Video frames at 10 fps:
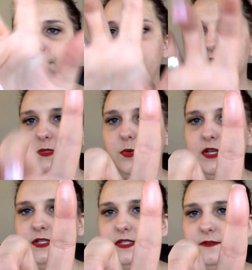This
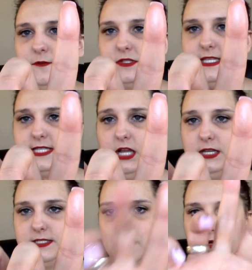one is the full size
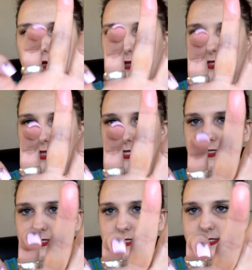honeysuckle, and then
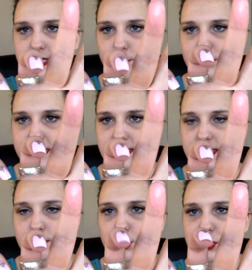this is the sample size
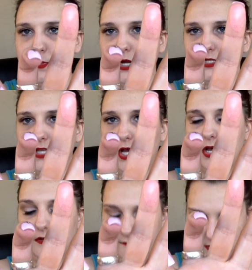in the Birchbox
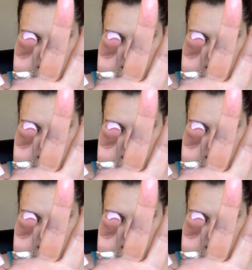of